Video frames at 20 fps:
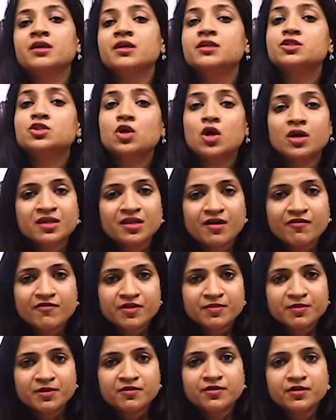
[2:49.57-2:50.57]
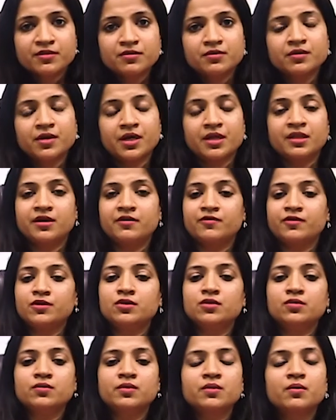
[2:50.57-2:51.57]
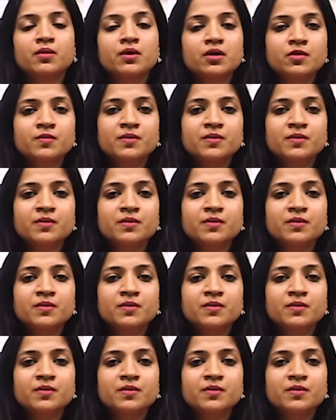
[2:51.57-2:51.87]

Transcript: is not comfortable for you, and therefore you would want